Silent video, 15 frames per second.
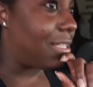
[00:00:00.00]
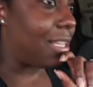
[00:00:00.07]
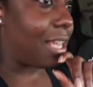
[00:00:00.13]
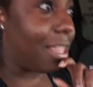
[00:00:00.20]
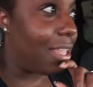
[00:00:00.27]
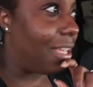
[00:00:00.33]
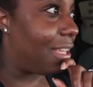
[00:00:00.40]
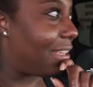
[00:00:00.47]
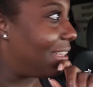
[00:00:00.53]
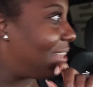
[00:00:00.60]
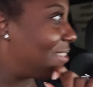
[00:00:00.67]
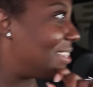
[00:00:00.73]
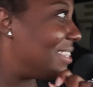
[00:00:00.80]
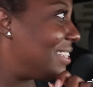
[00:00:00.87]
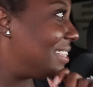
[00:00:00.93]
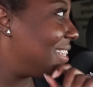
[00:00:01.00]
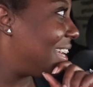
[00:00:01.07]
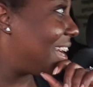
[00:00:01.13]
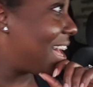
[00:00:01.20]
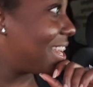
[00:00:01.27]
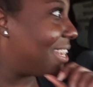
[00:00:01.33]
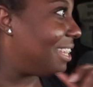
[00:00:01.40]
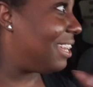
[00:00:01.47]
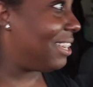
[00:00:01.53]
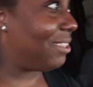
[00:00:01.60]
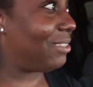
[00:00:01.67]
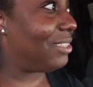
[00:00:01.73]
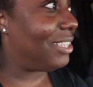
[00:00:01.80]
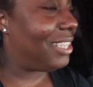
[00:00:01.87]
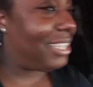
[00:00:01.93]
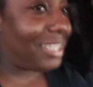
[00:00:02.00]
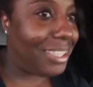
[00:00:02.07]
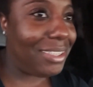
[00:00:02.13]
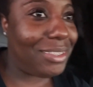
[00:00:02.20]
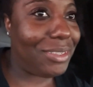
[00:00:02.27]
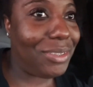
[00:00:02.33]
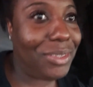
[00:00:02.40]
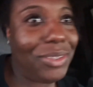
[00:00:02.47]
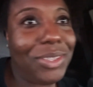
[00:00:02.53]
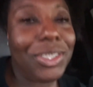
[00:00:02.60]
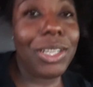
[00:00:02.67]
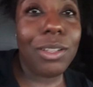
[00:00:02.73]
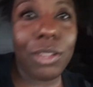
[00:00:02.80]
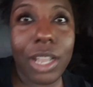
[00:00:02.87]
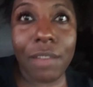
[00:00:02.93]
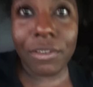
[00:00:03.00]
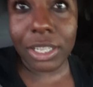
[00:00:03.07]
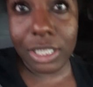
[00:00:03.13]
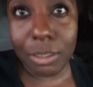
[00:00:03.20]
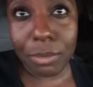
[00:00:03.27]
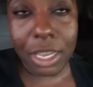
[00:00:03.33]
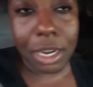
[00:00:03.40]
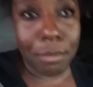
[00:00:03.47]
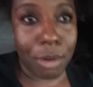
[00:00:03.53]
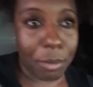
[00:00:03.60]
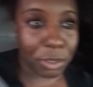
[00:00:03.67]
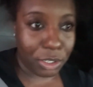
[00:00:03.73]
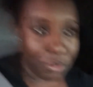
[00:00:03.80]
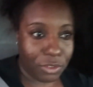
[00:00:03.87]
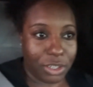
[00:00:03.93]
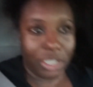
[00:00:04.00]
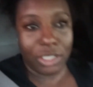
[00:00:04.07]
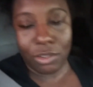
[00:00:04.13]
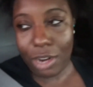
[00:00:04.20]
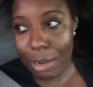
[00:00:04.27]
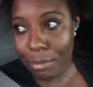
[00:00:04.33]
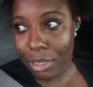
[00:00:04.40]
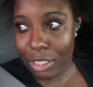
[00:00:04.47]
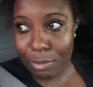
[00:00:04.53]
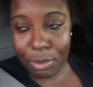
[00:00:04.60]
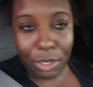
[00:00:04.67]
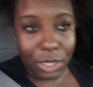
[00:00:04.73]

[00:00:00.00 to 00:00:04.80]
I was going to say carne. They have like some kind of barbecue for his grandma.